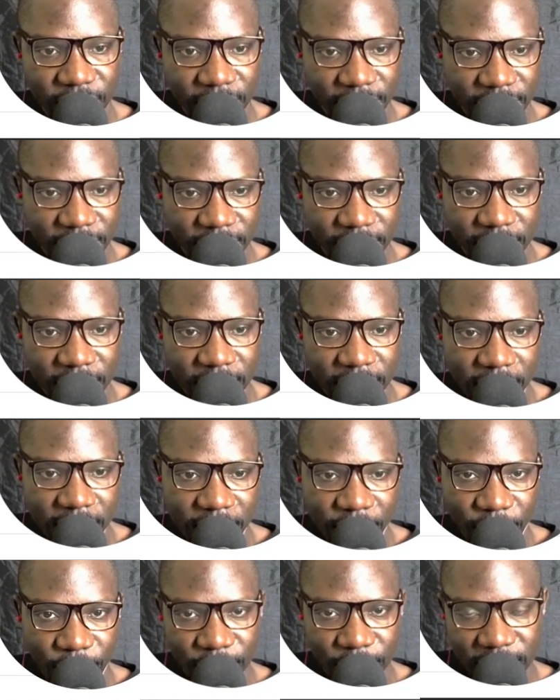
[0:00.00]
Once they add a
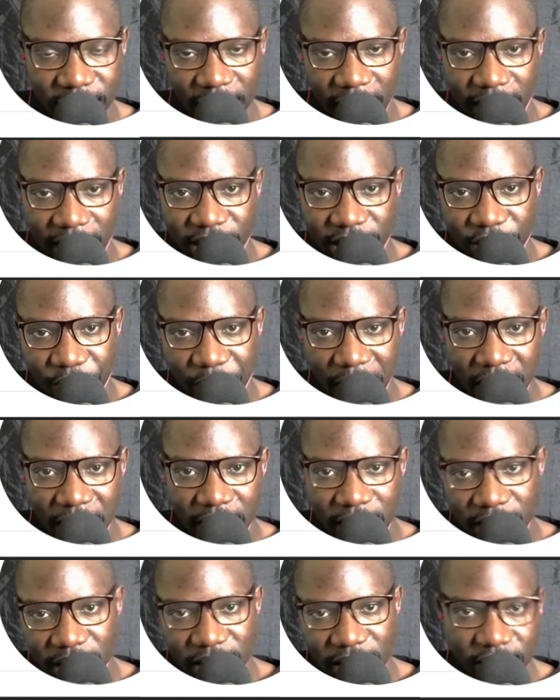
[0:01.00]
domain, just come in
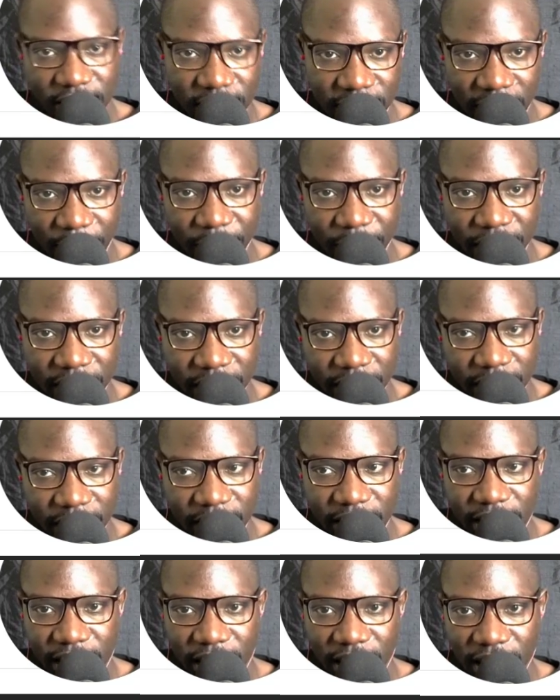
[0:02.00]
here, click on
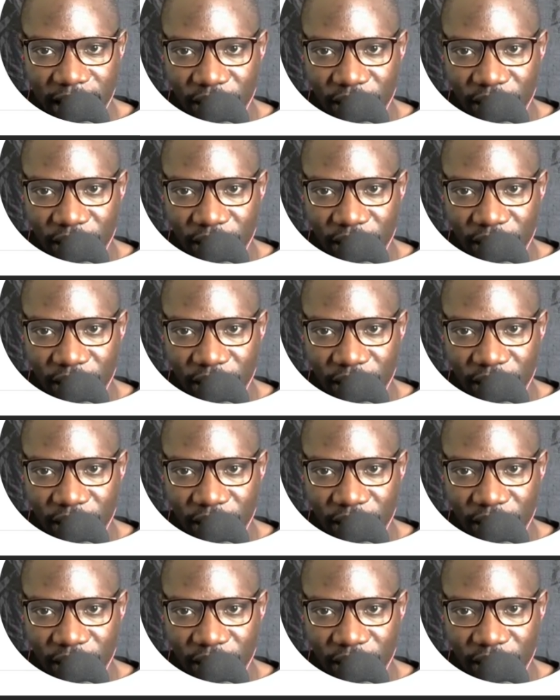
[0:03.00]
add.